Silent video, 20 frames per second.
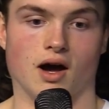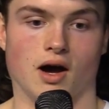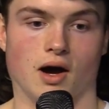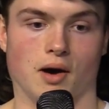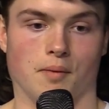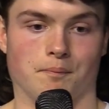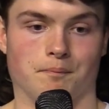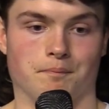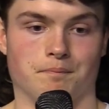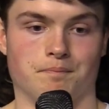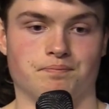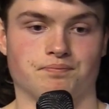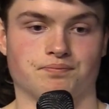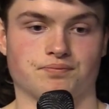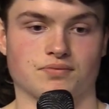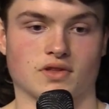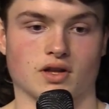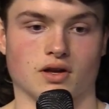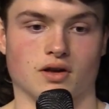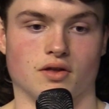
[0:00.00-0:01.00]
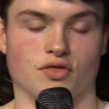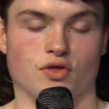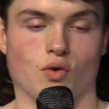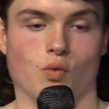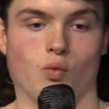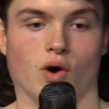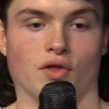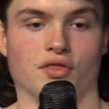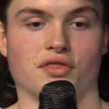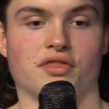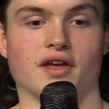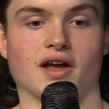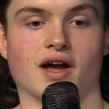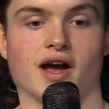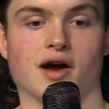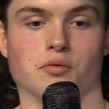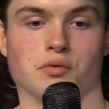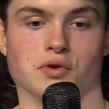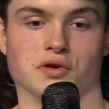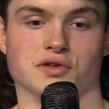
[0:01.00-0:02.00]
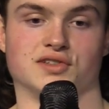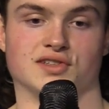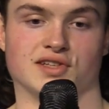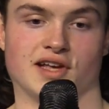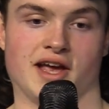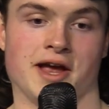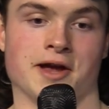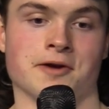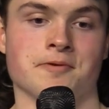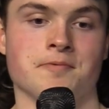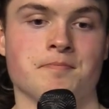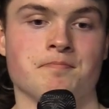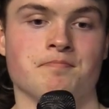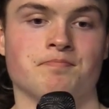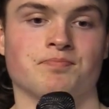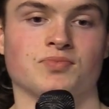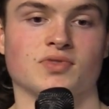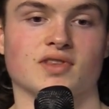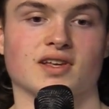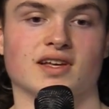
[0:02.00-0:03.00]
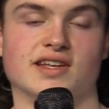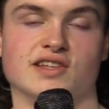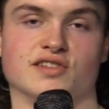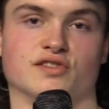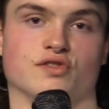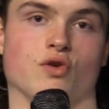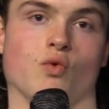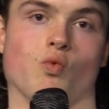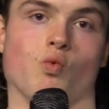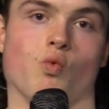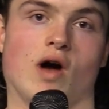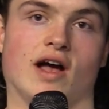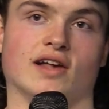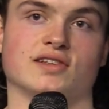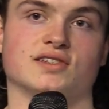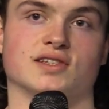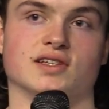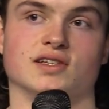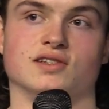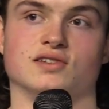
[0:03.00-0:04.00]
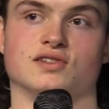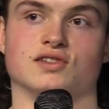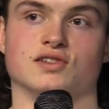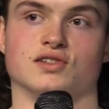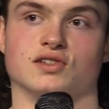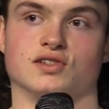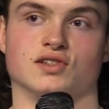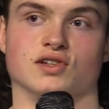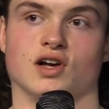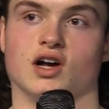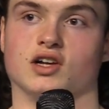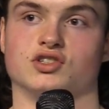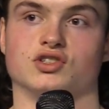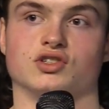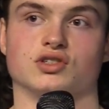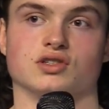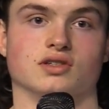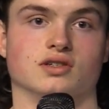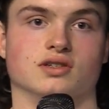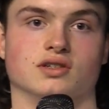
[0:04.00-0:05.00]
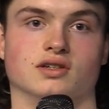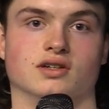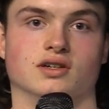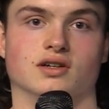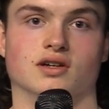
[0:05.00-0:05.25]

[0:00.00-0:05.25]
Um, the one thing I will say is the West is such,